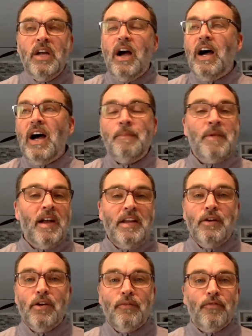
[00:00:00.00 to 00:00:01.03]
I'm not
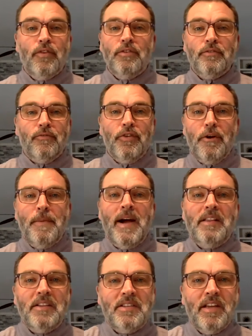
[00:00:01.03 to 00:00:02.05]
here for your
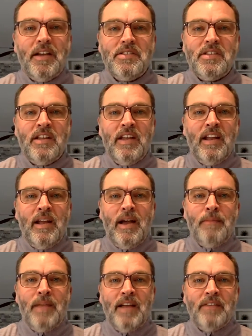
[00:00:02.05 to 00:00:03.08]
politics, and
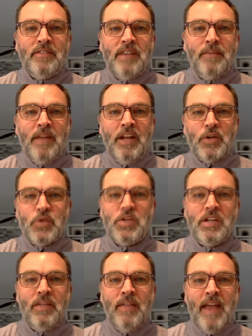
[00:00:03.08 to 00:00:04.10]
I'm not interested
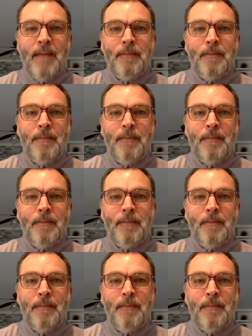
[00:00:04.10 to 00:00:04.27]
in that.